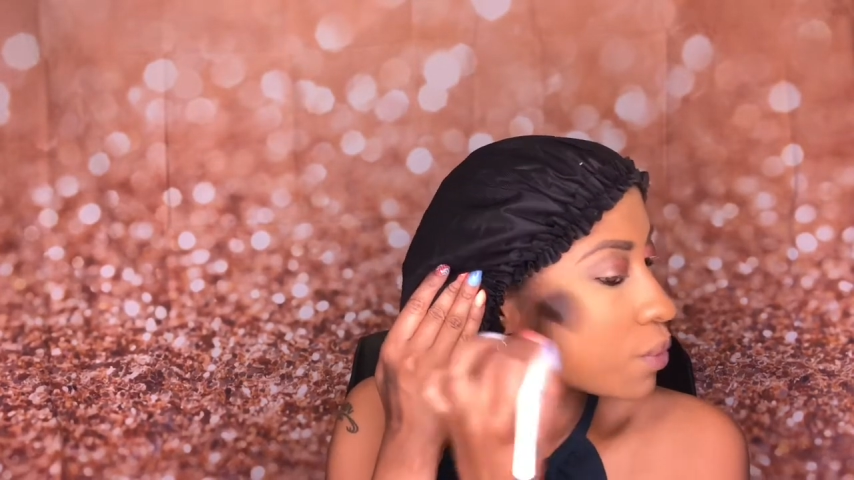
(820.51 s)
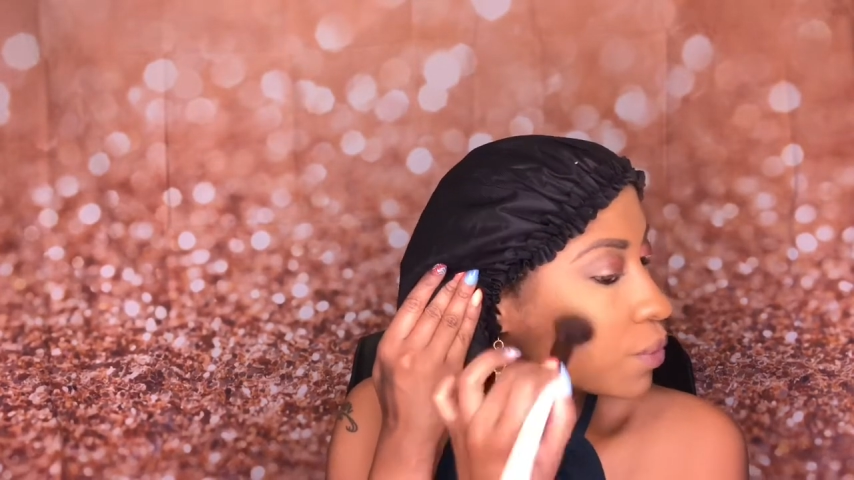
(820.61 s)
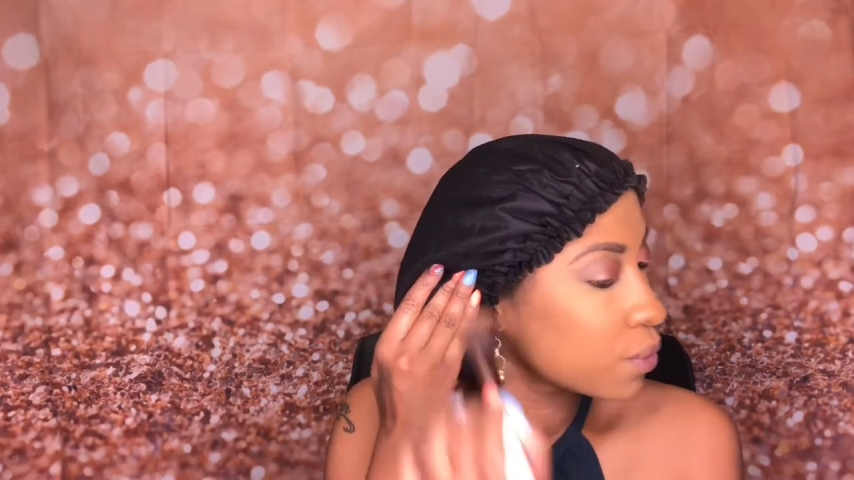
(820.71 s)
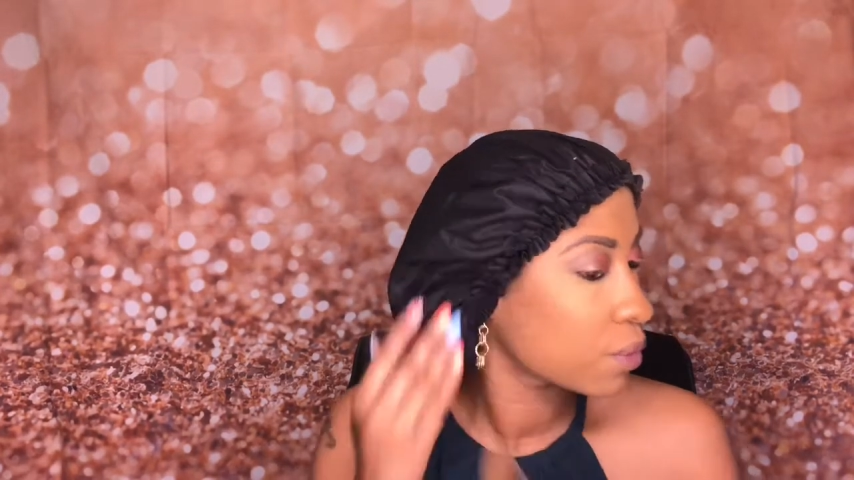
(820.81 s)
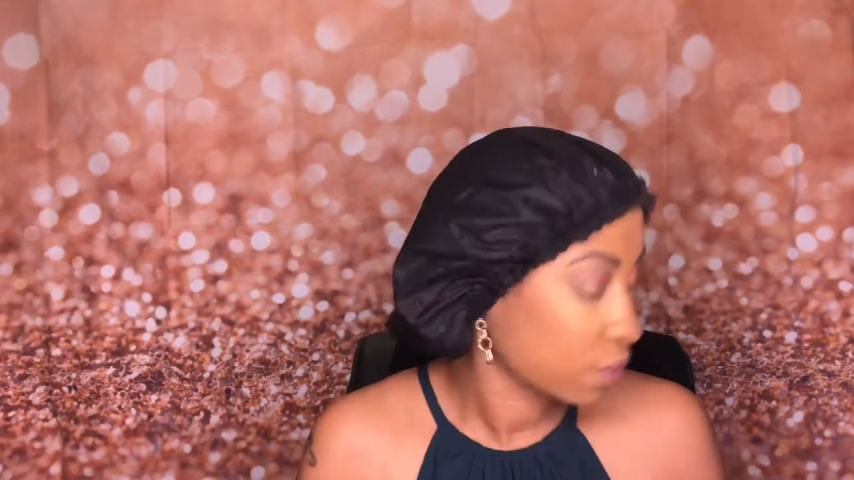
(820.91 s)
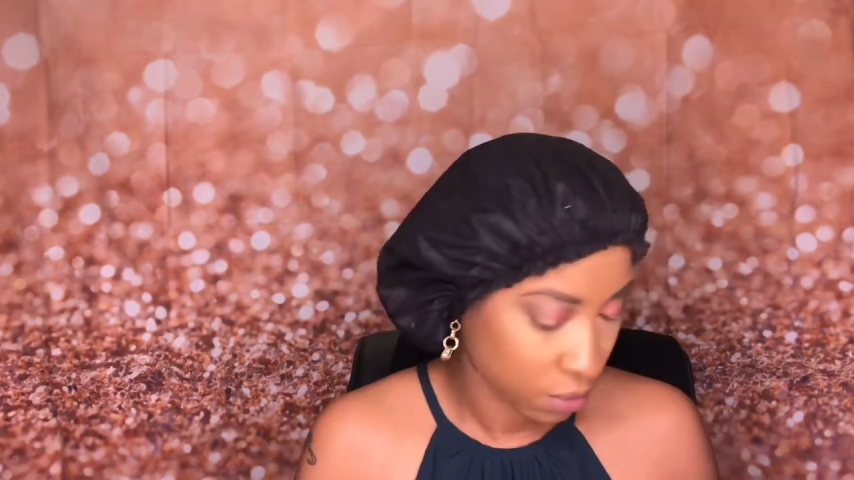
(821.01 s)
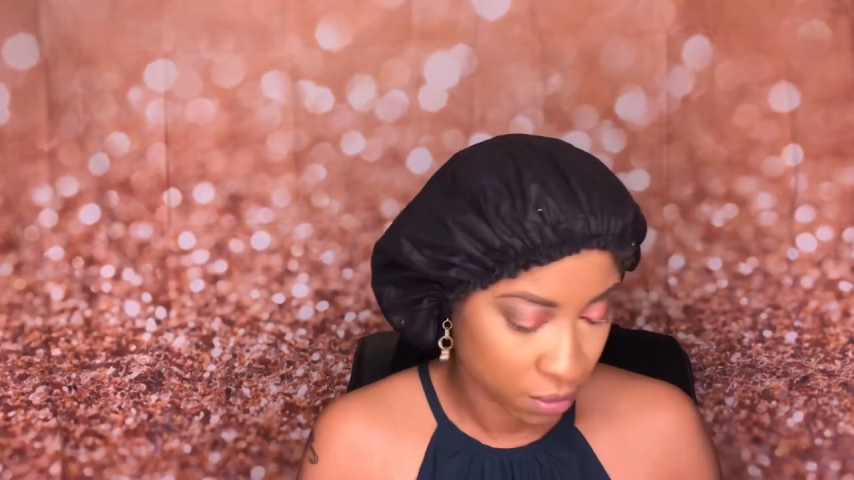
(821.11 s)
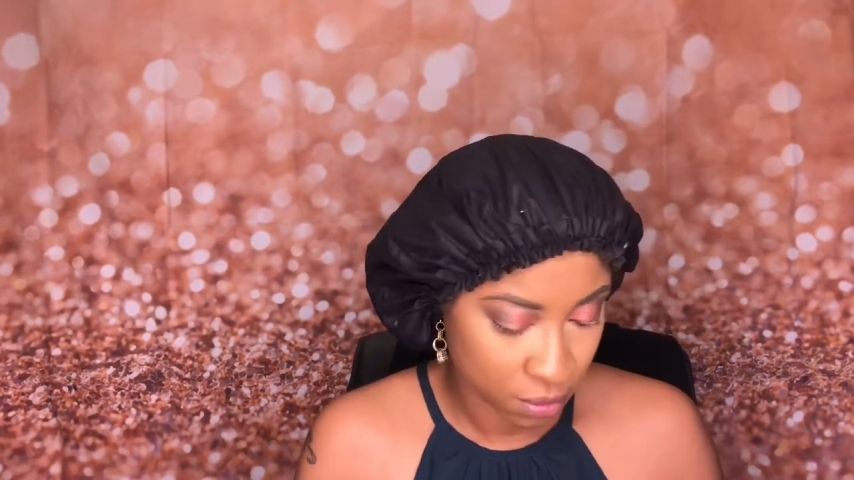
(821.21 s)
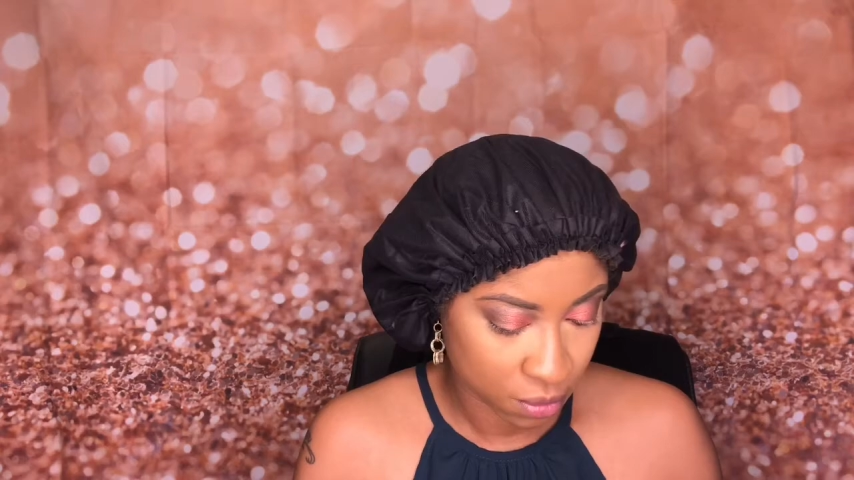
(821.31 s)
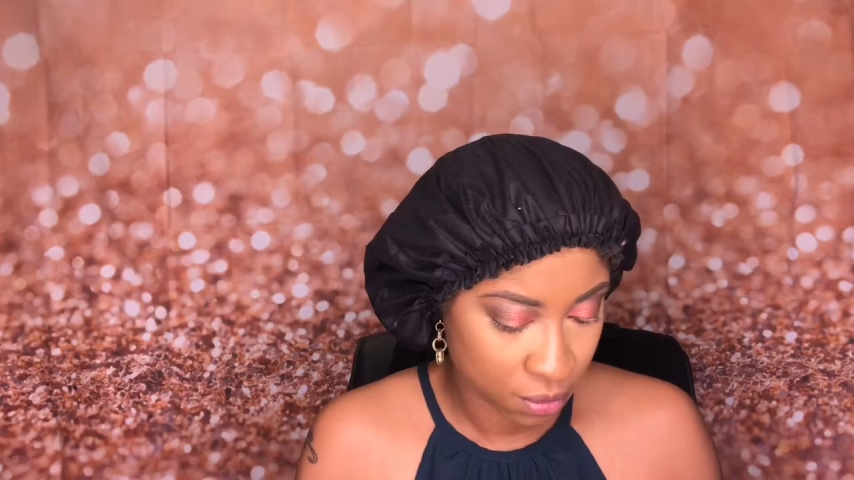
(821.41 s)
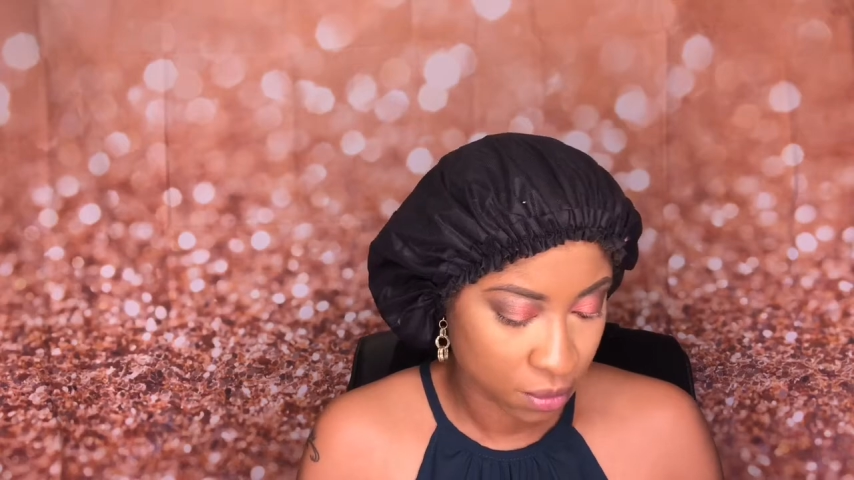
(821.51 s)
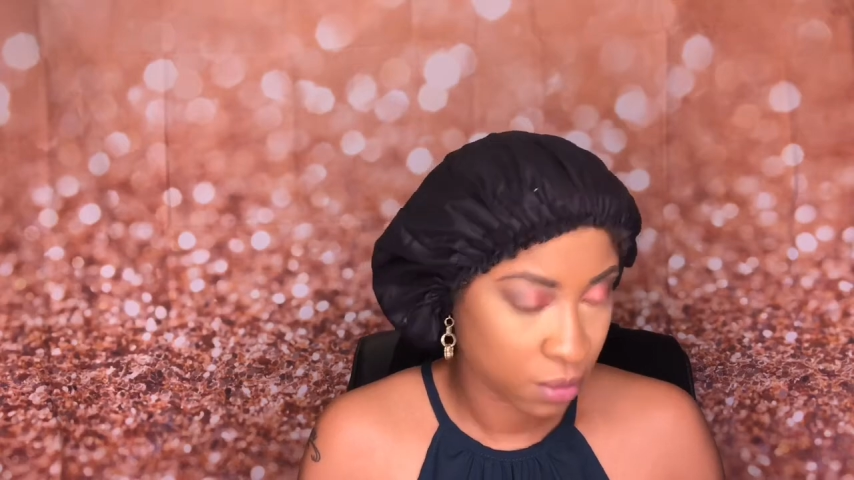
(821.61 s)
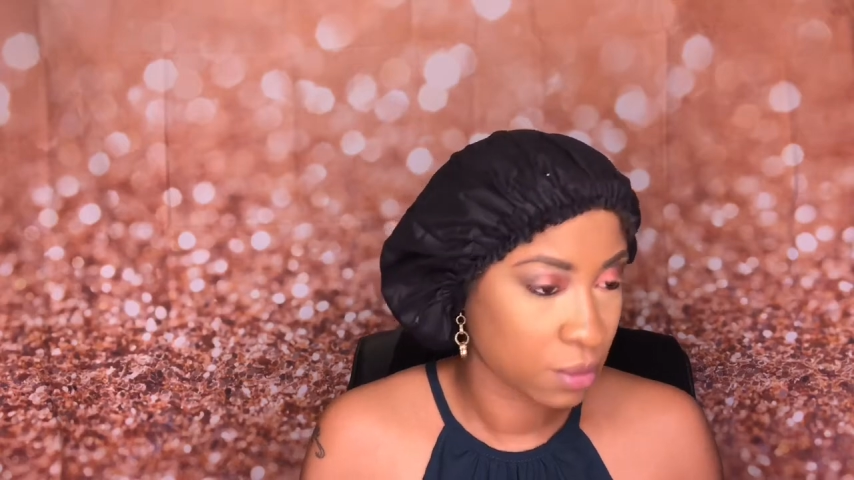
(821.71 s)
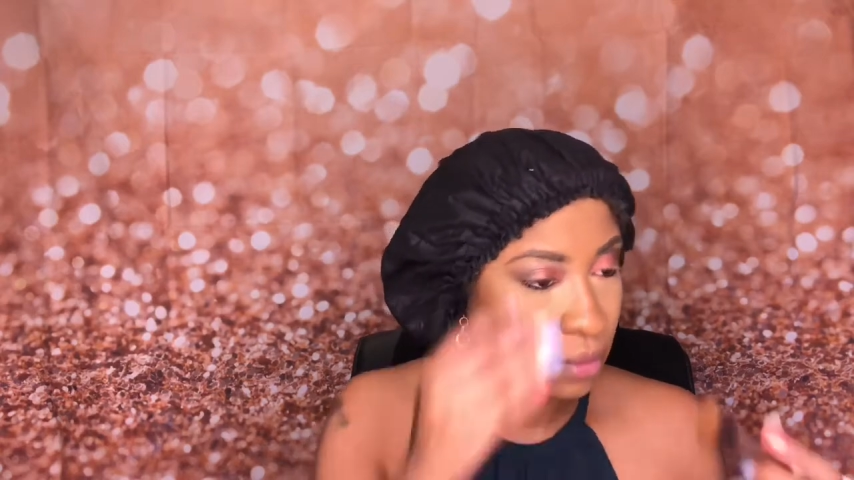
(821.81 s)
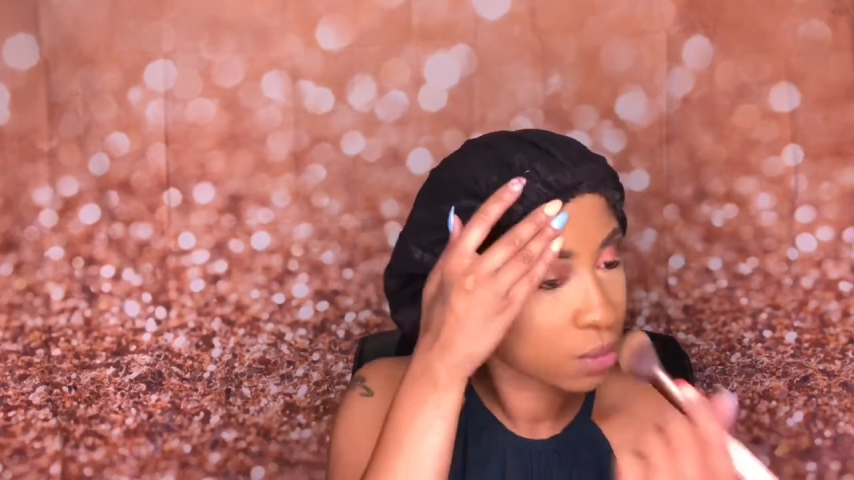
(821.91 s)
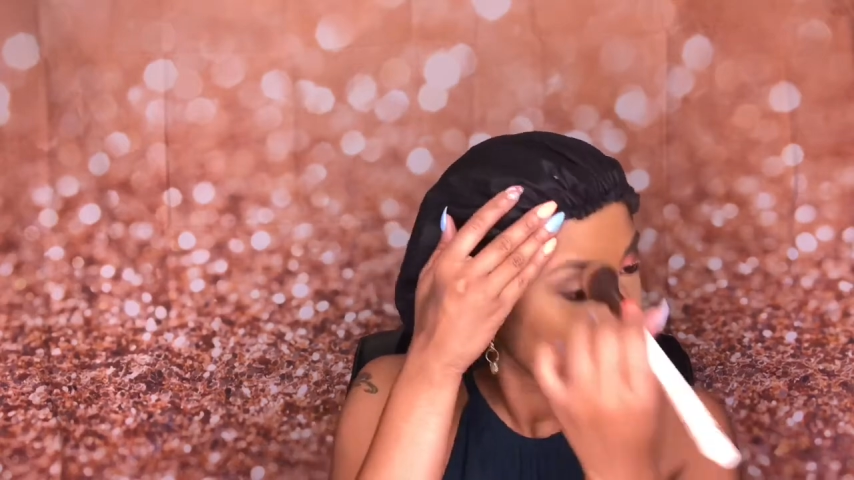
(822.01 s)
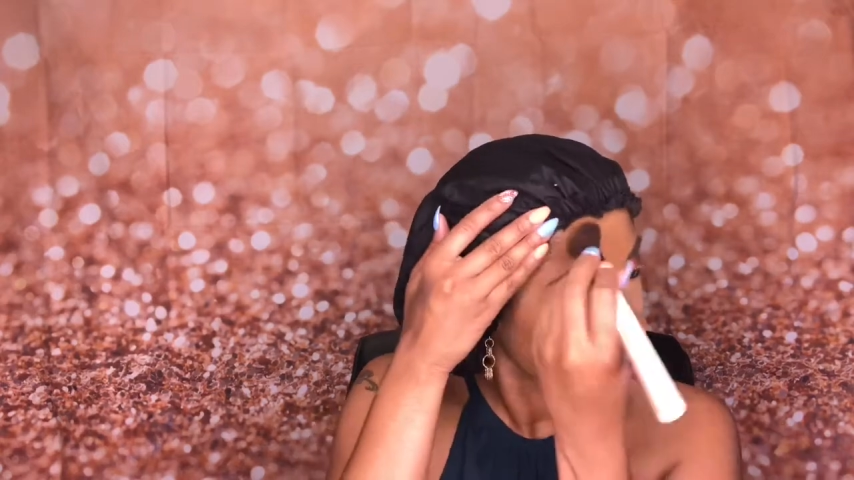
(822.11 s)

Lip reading: like with everything else.